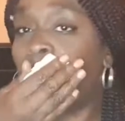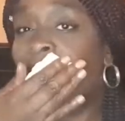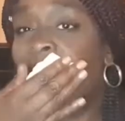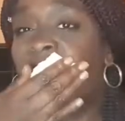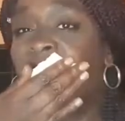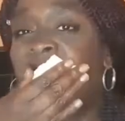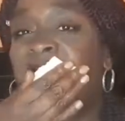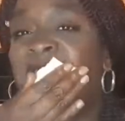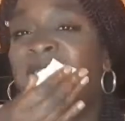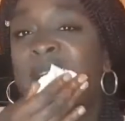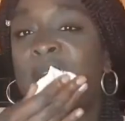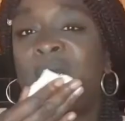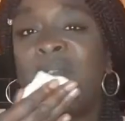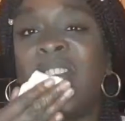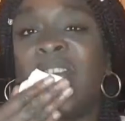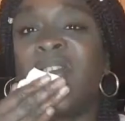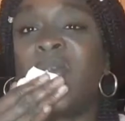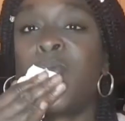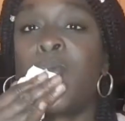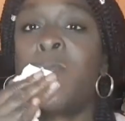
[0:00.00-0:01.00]
the
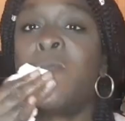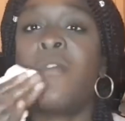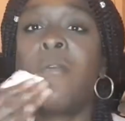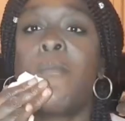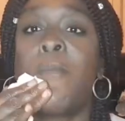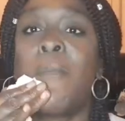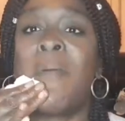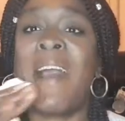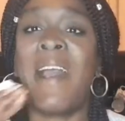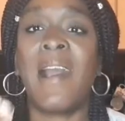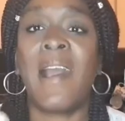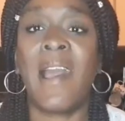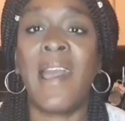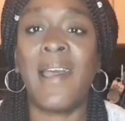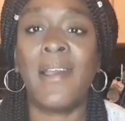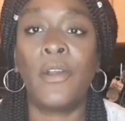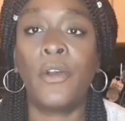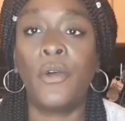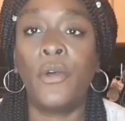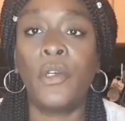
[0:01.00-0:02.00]
Divas Mukbang
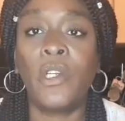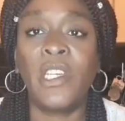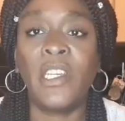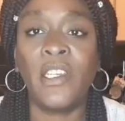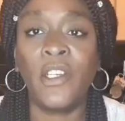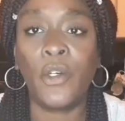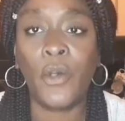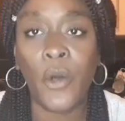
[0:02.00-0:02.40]
and Cooking